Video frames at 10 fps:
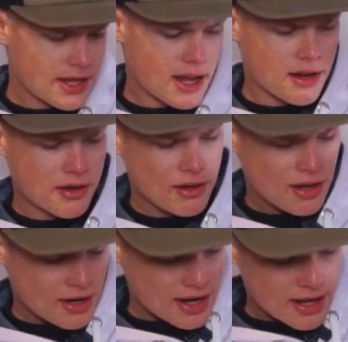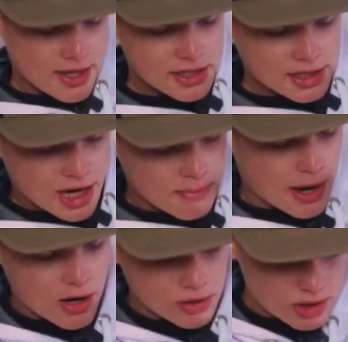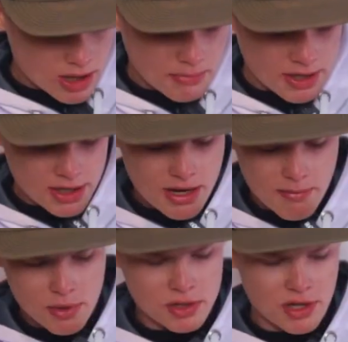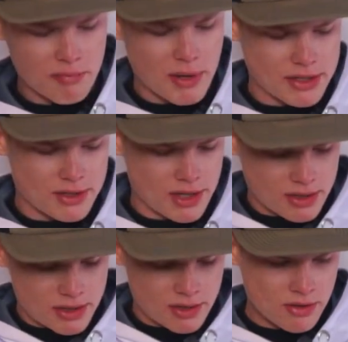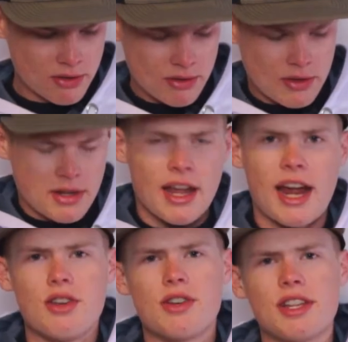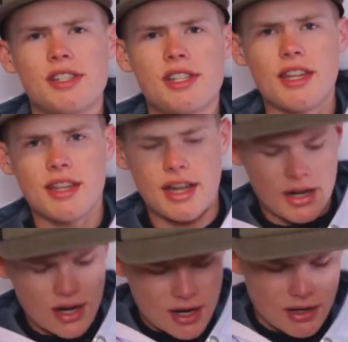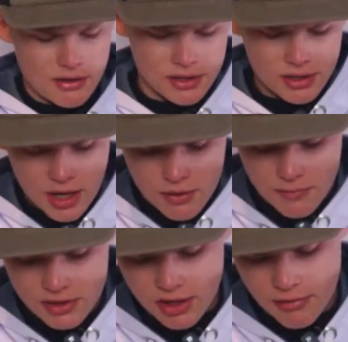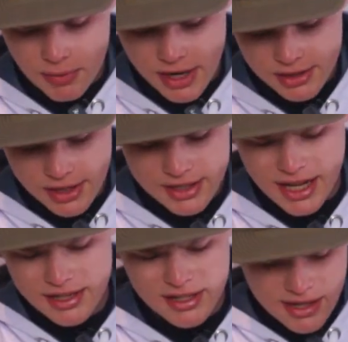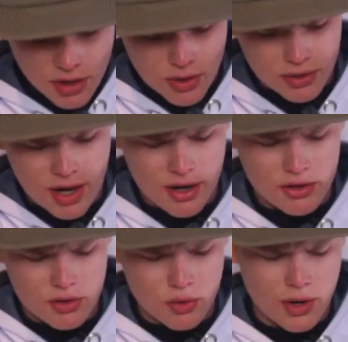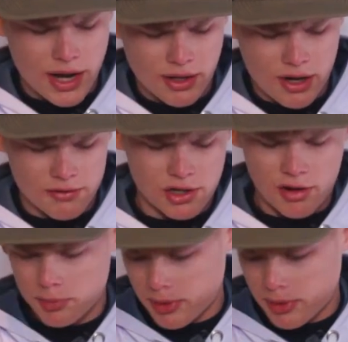then in this side pouch, I'm gonna keep more soft plastics. And you can see that there's a lot of room for soft plastics, and that's because I go through a lot of soft